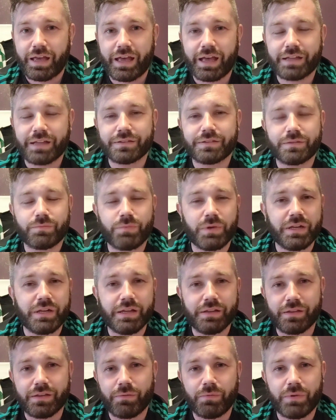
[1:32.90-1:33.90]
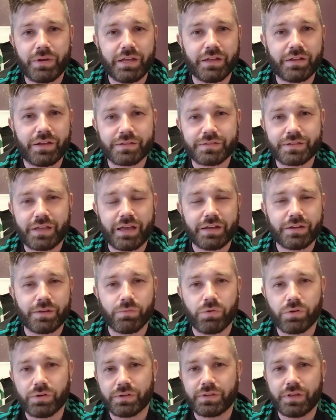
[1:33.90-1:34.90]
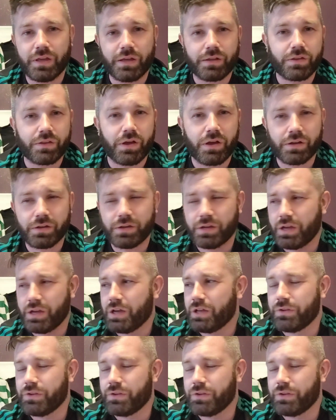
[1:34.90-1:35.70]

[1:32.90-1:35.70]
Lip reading: And we need a stadium looking TikTok,